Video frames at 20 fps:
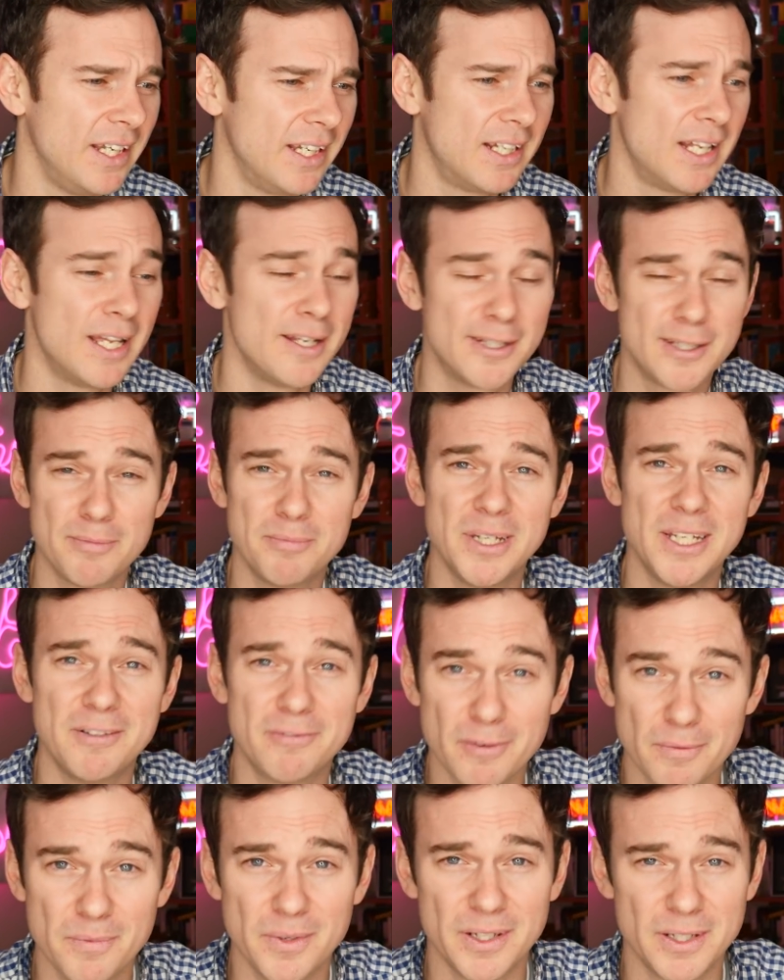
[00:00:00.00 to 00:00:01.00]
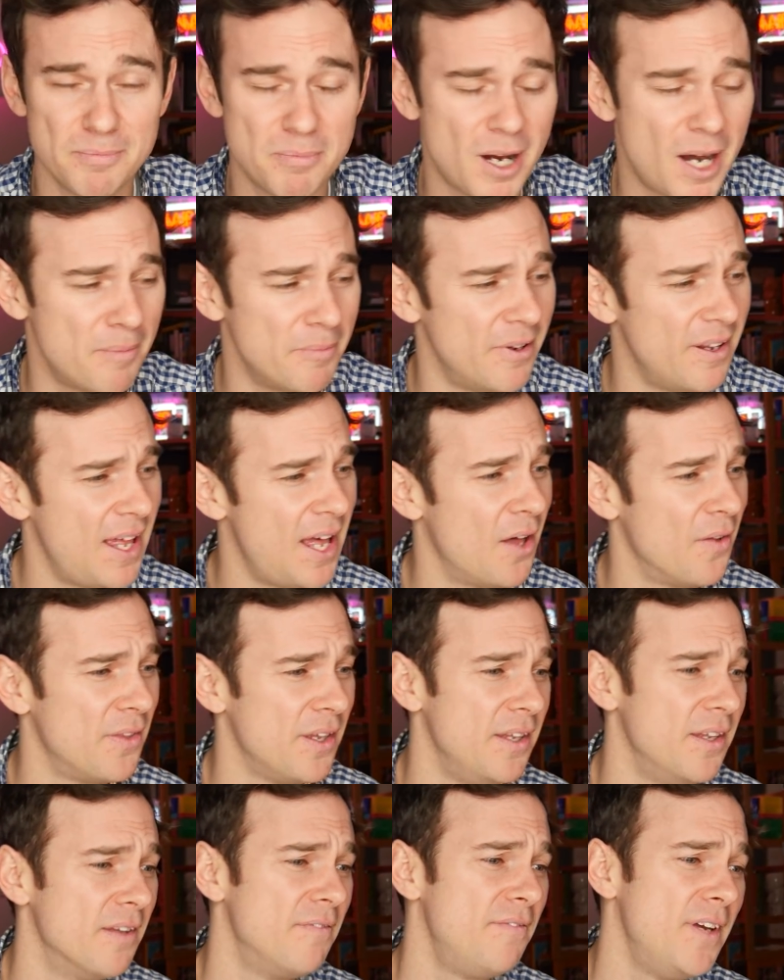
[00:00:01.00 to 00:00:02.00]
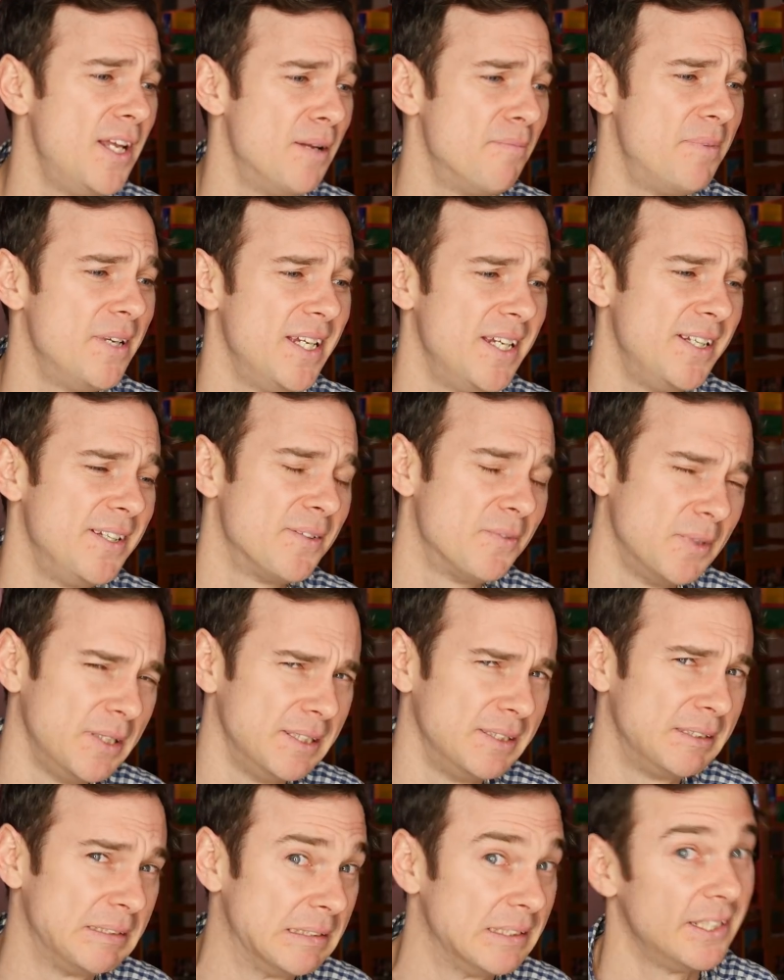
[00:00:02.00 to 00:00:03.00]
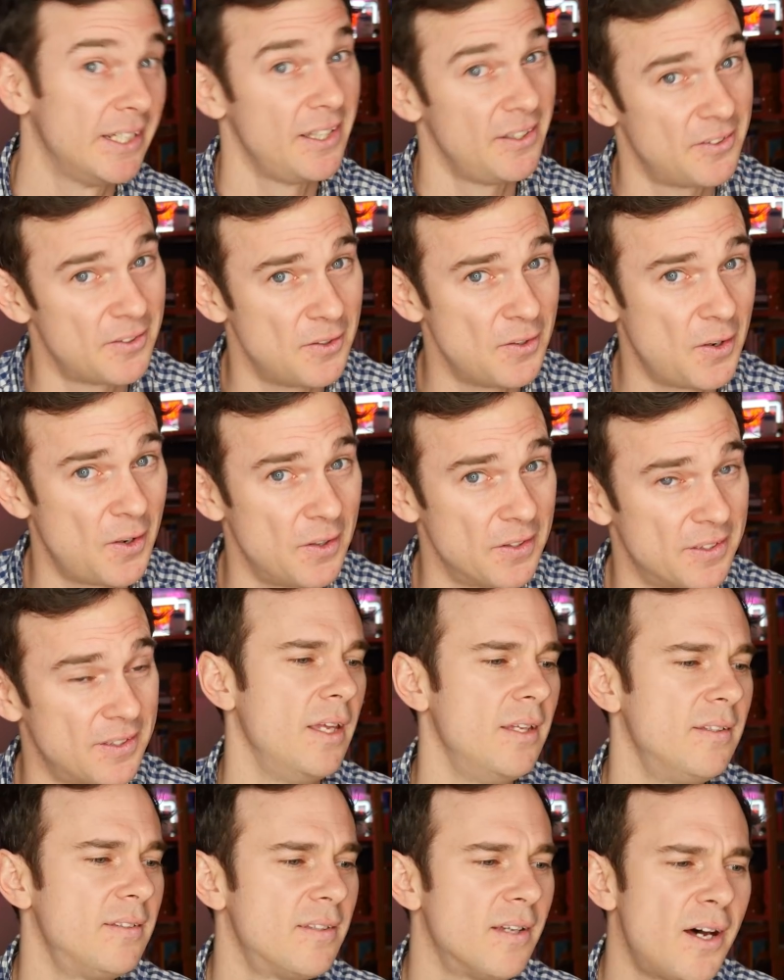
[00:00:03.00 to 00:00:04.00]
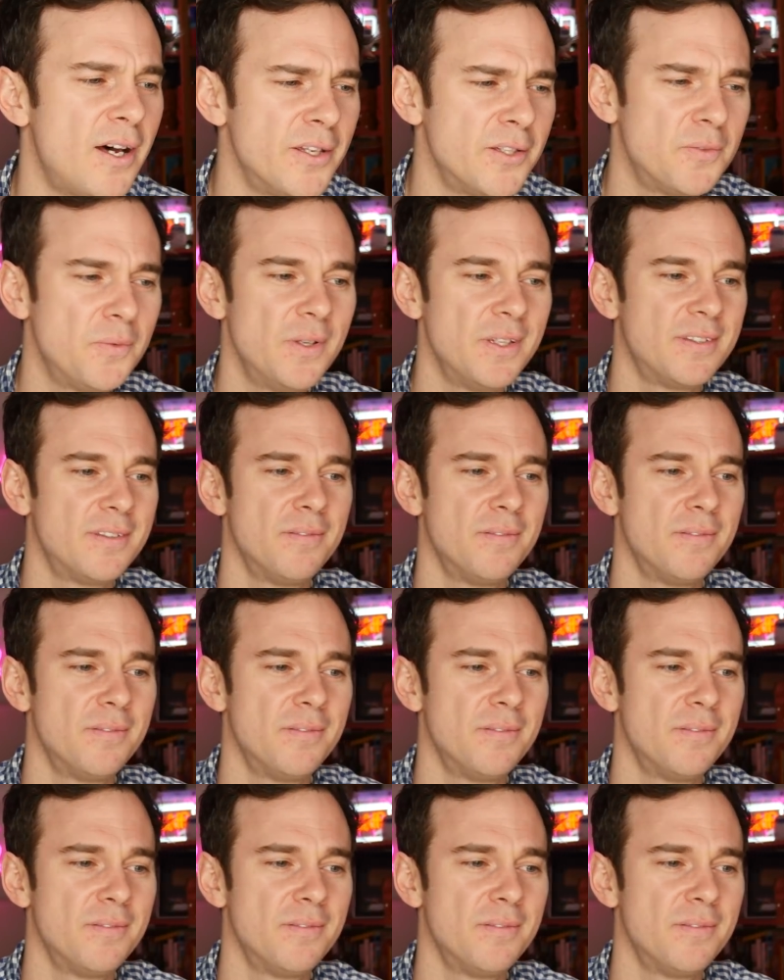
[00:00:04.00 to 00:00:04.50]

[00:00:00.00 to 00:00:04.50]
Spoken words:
It claims to be from the Department of Health in the Philippines, which it's not. It starts with